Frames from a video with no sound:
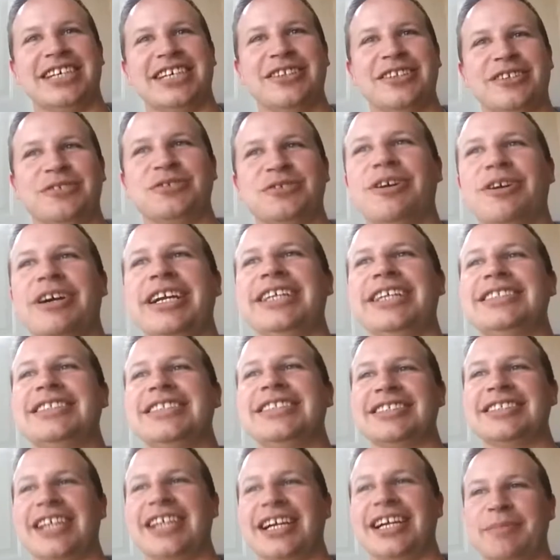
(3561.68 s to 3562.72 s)
other
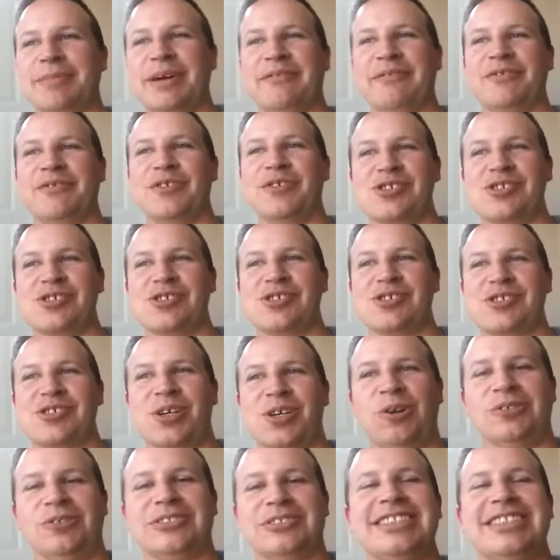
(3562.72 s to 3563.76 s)
trainings as like my first
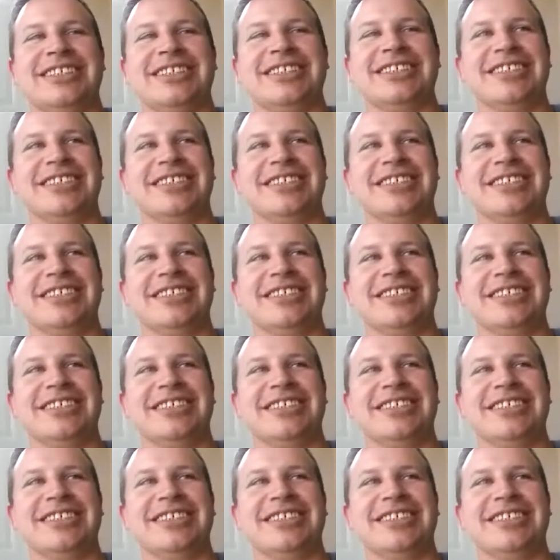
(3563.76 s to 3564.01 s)
goals,